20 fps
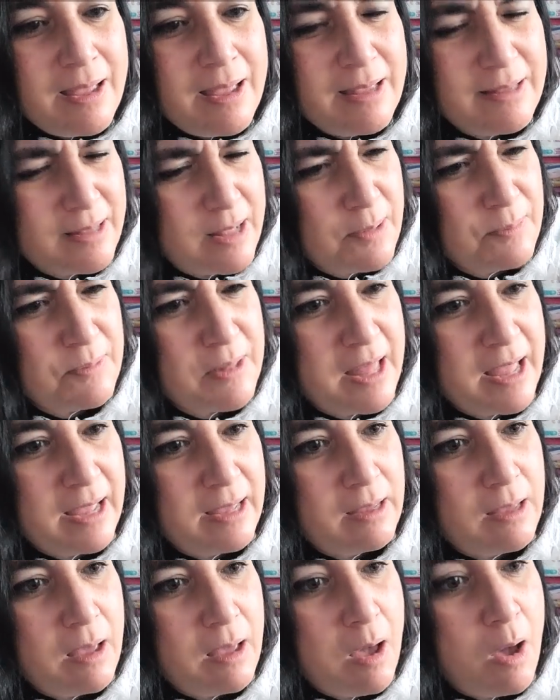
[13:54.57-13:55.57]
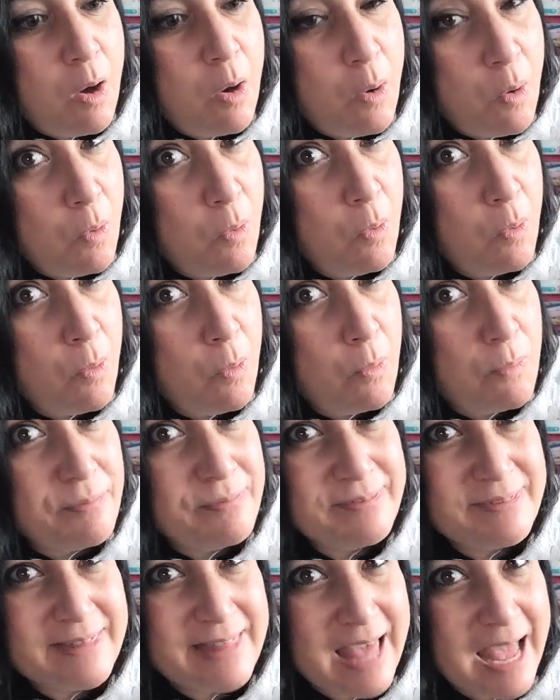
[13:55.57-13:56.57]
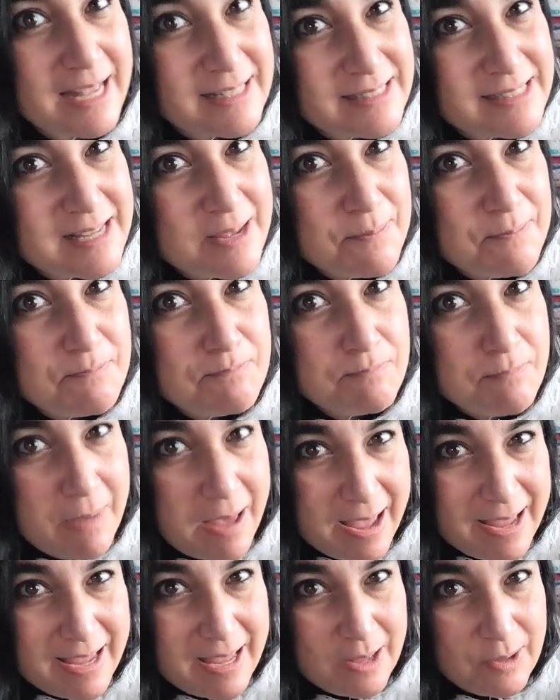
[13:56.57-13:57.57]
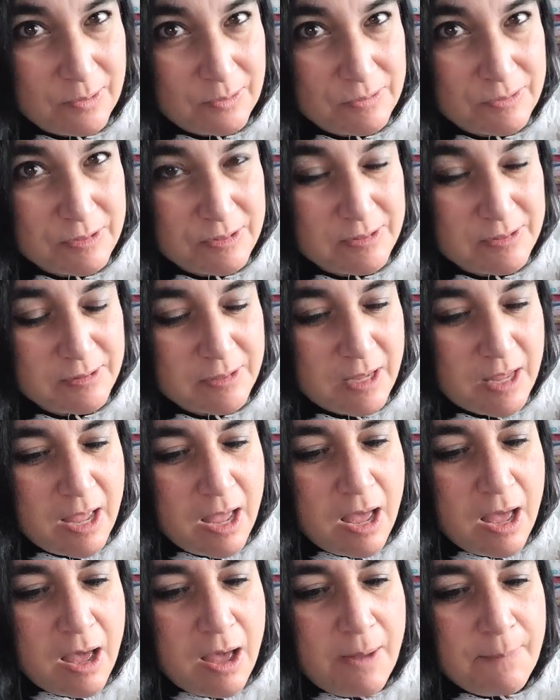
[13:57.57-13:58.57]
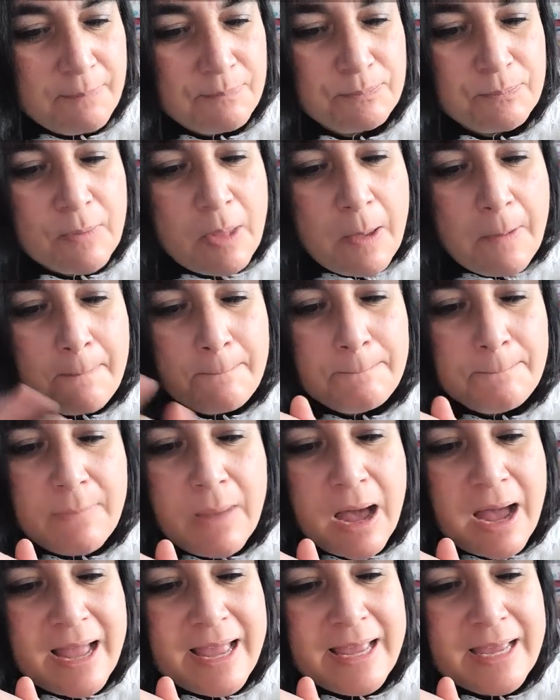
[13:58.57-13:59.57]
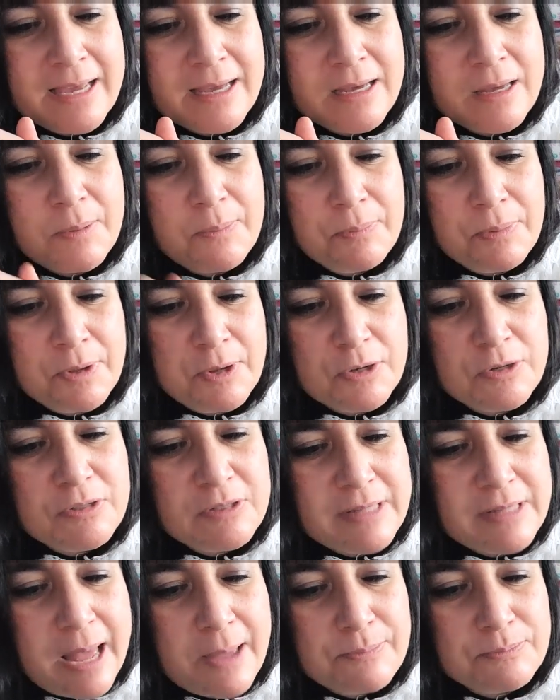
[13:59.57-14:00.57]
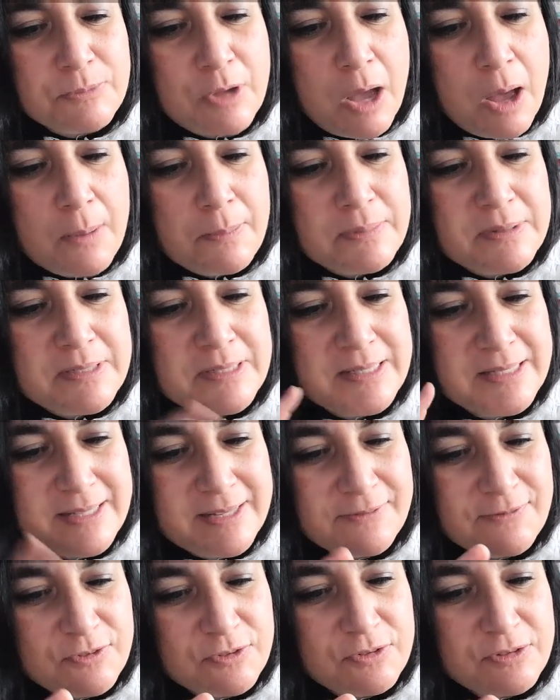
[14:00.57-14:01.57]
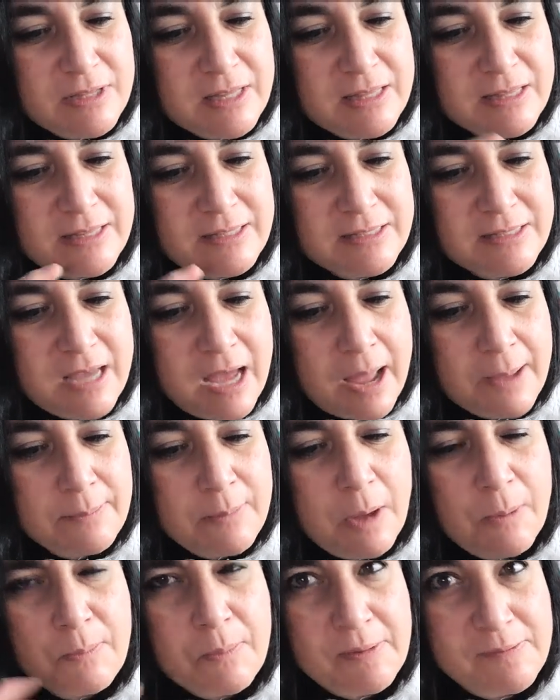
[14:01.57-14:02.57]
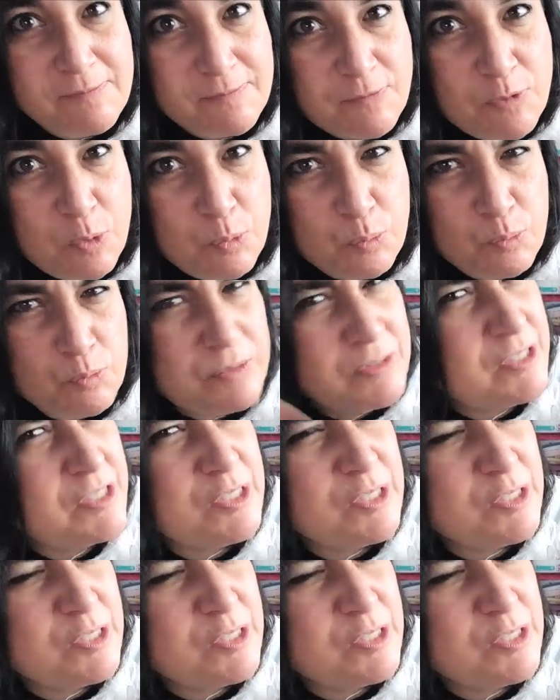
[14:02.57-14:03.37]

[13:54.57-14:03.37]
And I'm like, oh, that's at my house. My computer laptop is different than the time on my phone, which